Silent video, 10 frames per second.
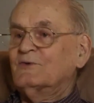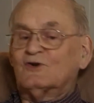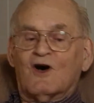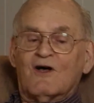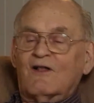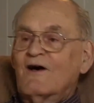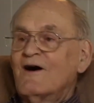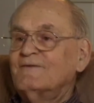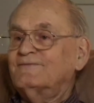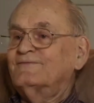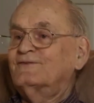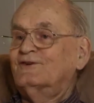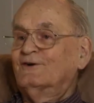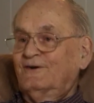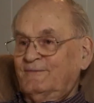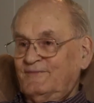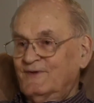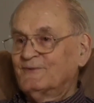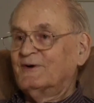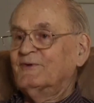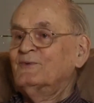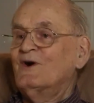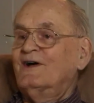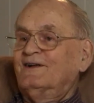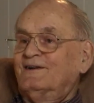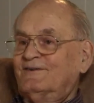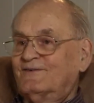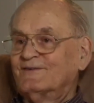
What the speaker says: would call off to him what we wanted.